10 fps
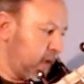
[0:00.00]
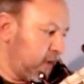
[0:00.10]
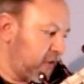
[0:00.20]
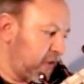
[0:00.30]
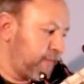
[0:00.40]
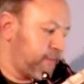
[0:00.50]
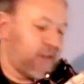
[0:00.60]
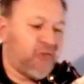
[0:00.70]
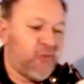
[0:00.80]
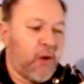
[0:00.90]
So
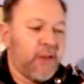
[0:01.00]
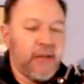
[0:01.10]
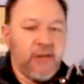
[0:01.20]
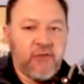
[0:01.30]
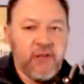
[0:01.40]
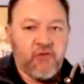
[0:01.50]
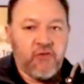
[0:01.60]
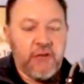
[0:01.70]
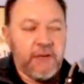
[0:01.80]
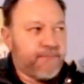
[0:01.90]
this one is
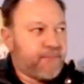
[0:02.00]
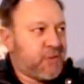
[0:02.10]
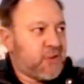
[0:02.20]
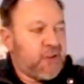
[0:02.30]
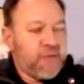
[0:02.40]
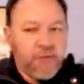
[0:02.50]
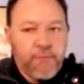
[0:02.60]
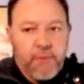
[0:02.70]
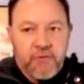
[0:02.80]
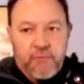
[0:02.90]
literally starting from the
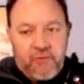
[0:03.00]
bottom.